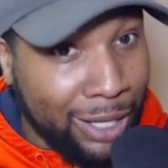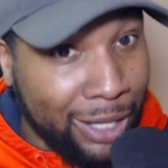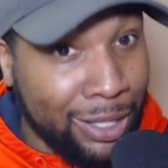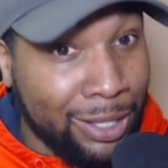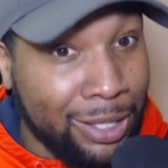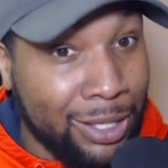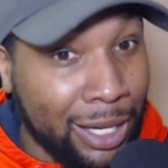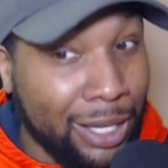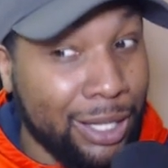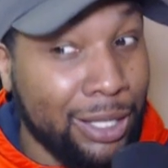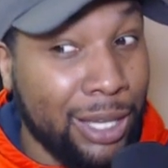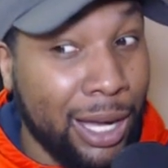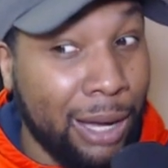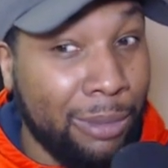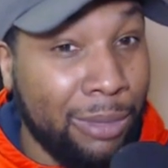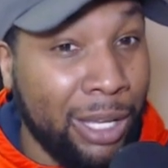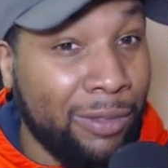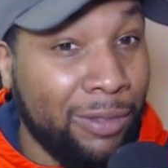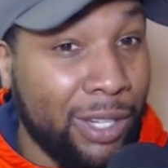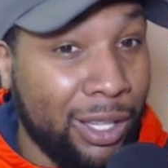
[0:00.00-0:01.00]
The second time
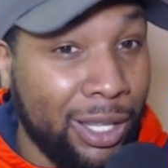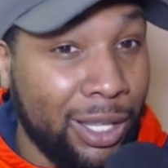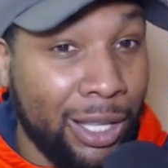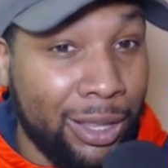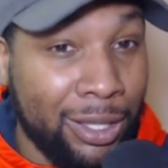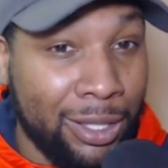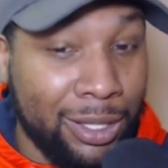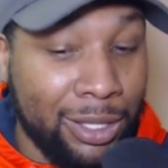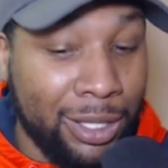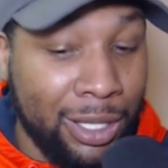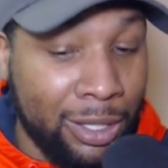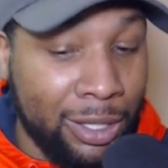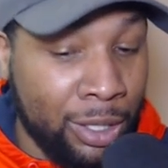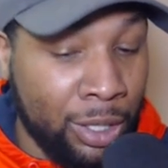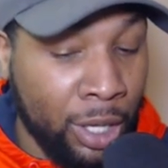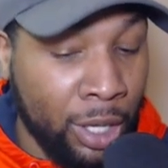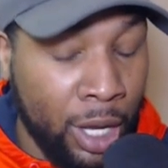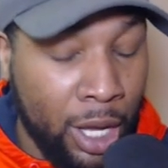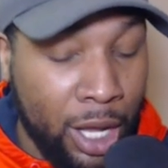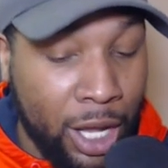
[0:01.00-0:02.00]
they've done that this season
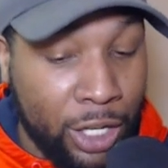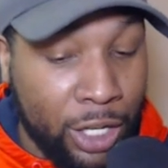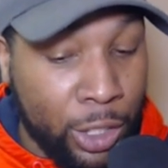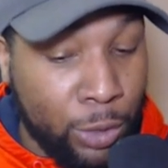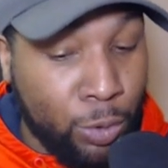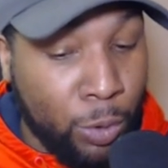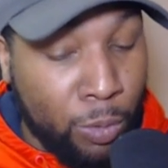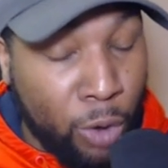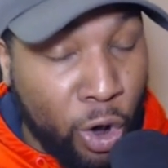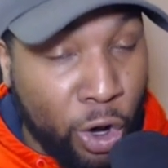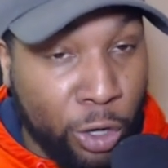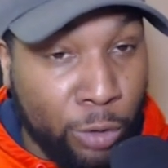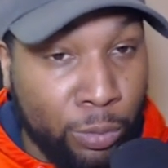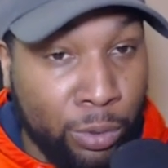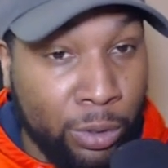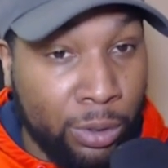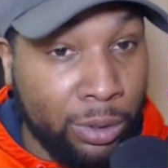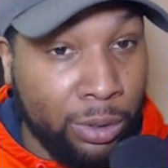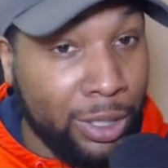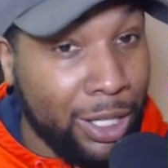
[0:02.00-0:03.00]
is just
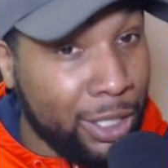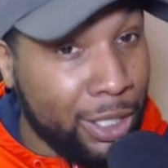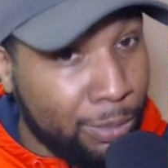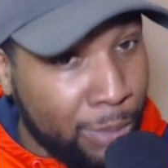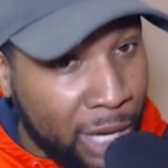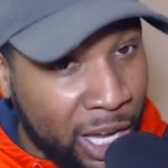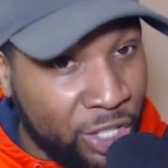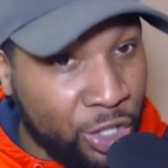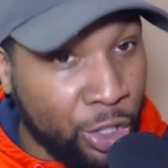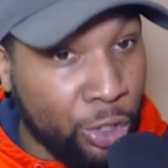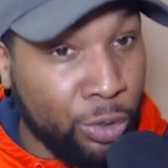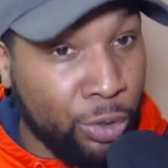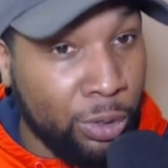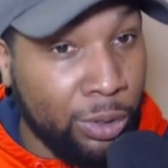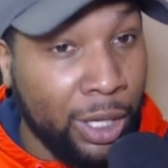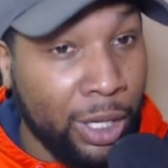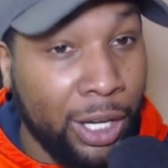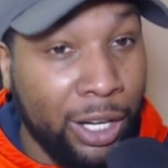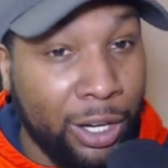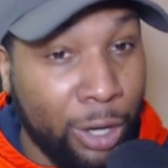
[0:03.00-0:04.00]
remarkable. It's magical,
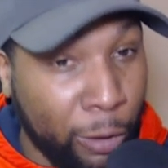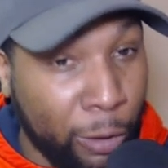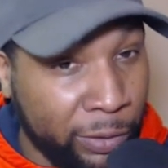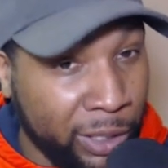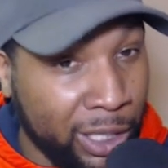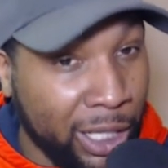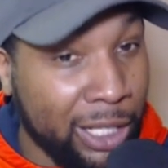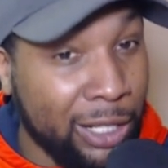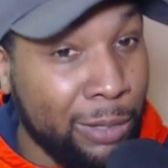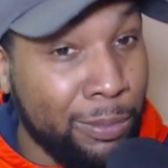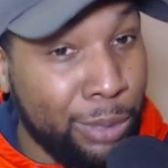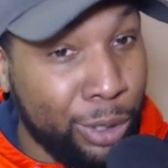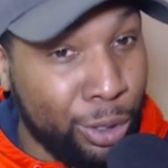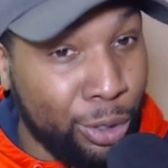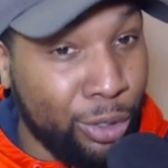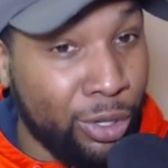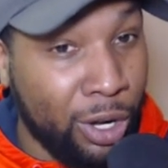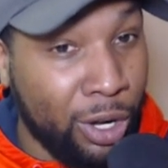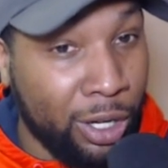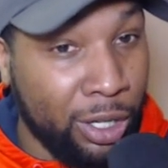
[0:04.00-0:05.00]
and hopefully they can
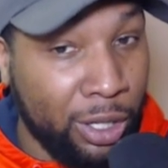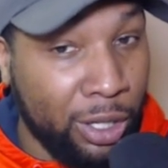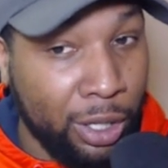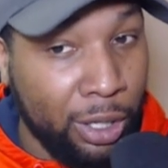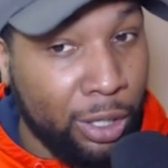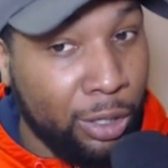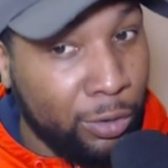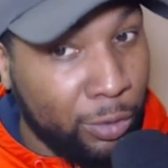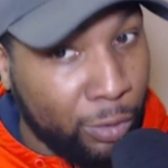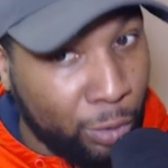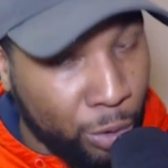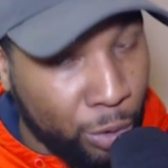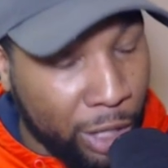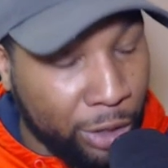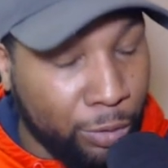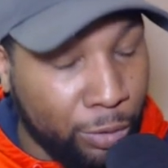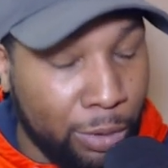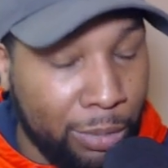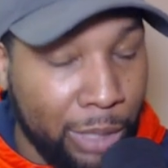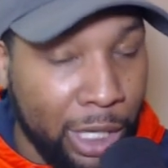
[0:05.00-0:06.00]
build on it throughout
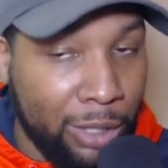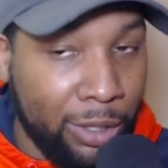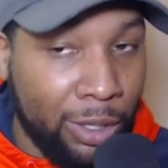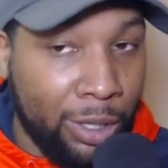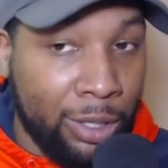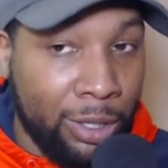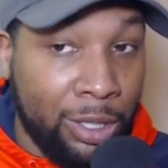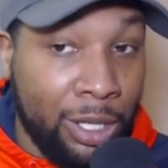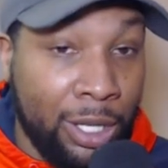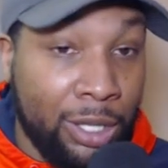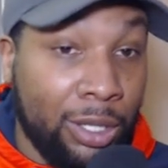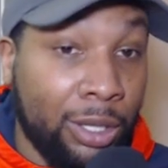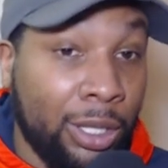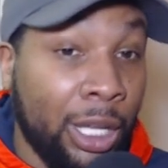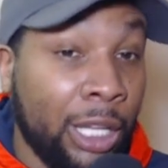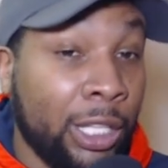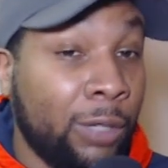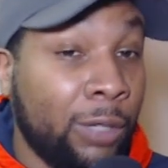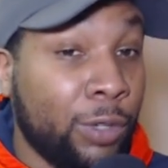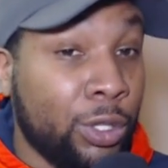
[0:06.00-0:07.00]
the remainder of the season.
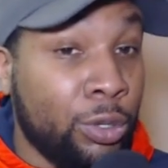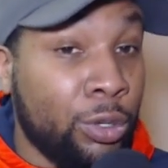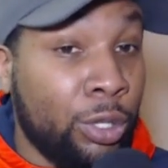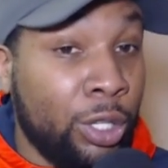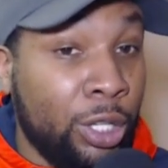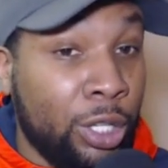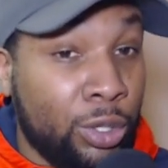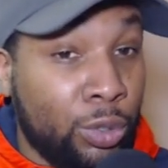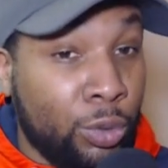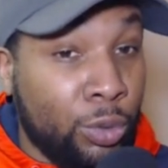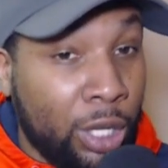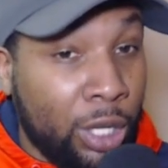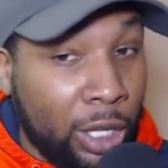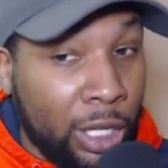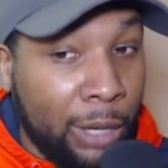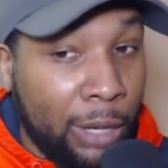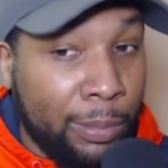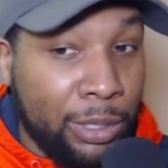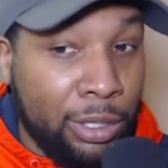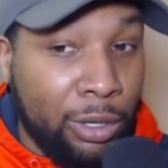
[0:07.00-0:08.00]
Thank you for tuning in to
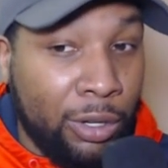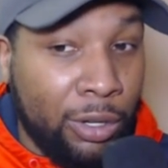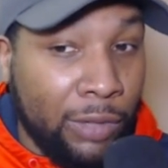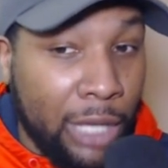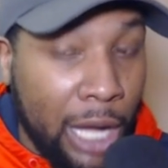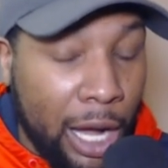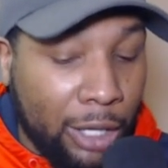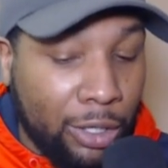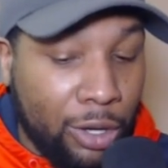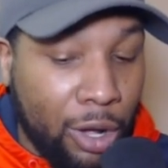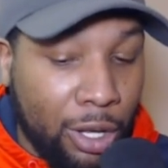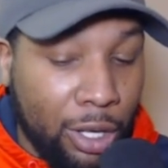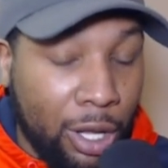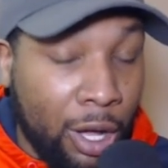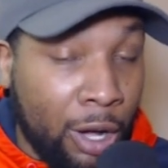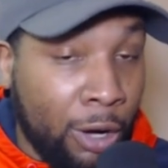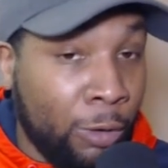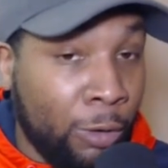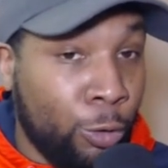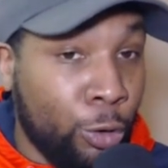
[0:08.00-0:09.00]
another episode of Locked On
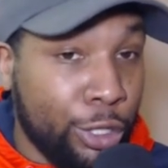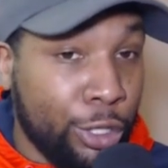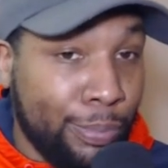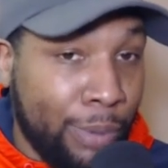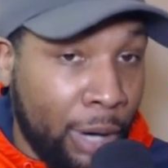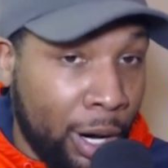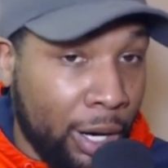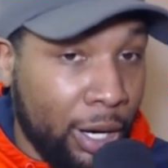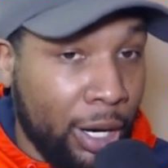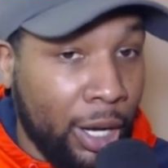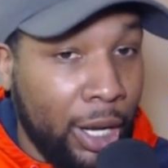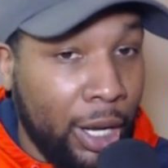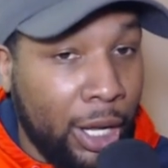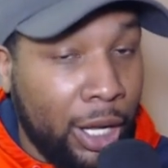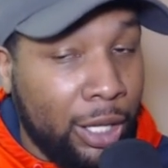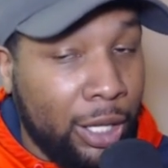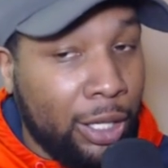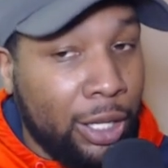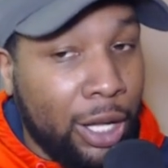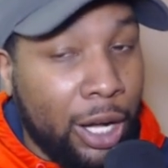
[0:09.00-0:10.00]
Longhorns, part
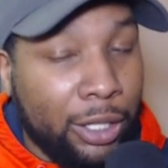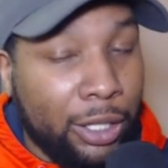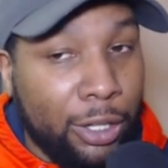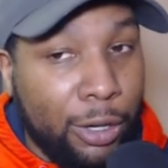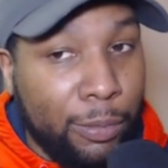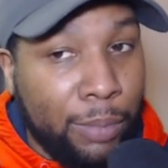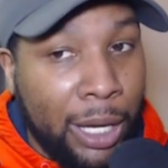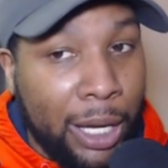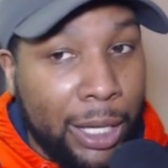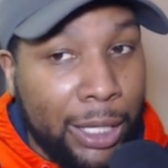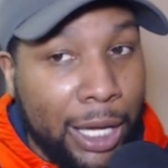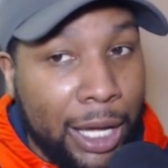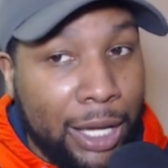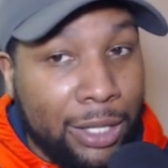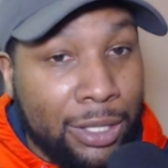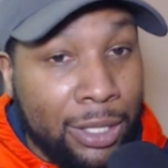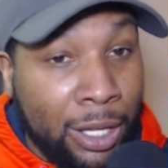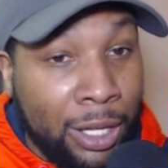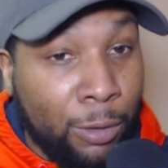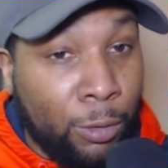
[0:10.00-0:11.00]
of the Locked On
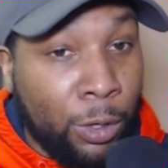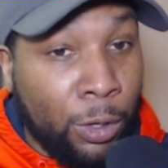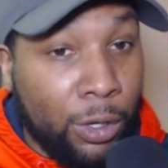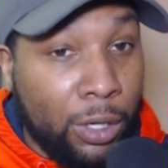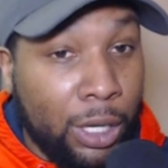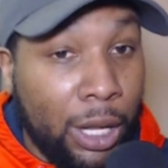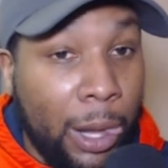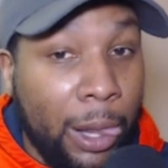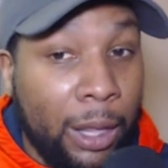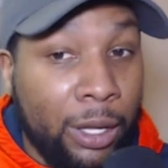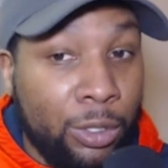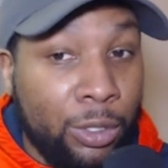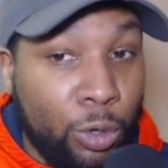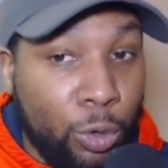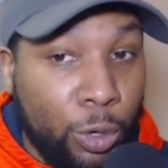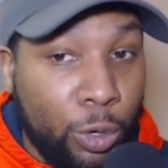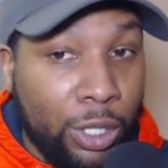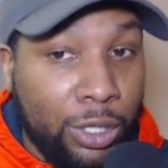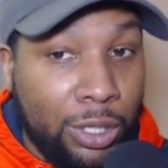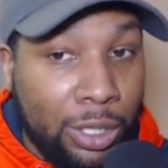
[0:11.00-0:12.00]
Podcast Network,
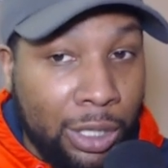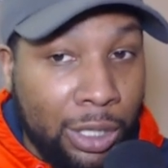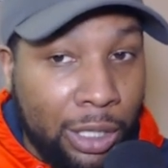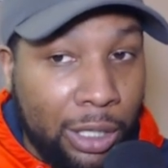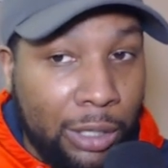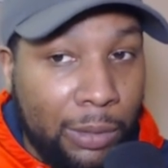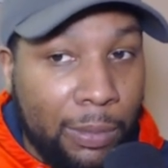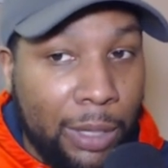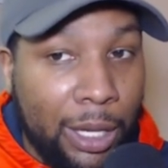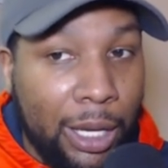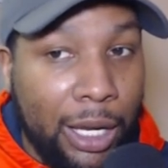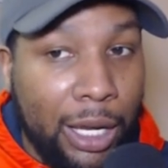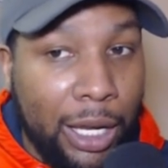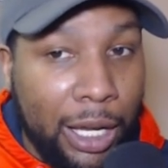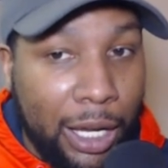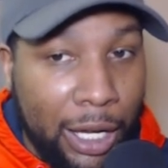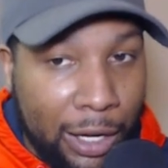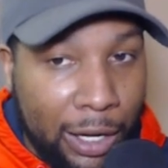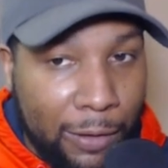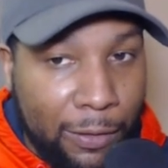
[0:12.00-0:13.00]
your team
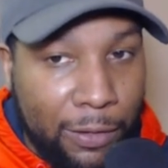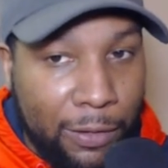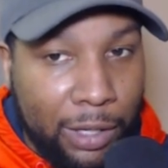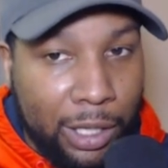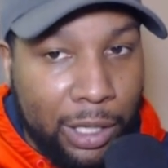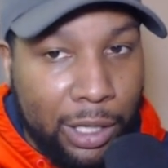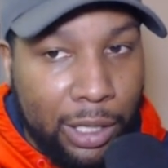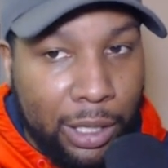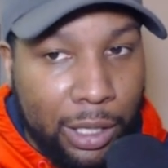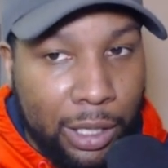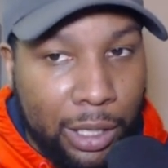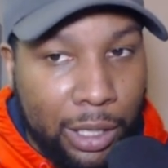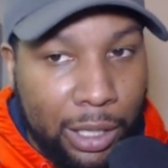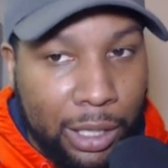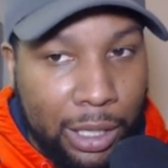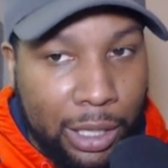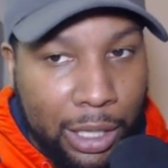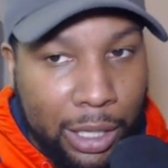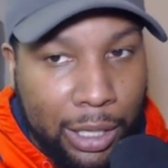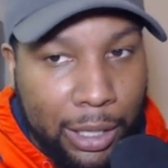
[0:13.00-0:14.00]
every
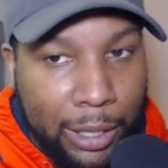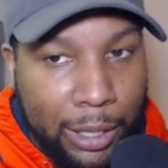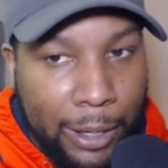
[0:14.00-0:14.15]
day.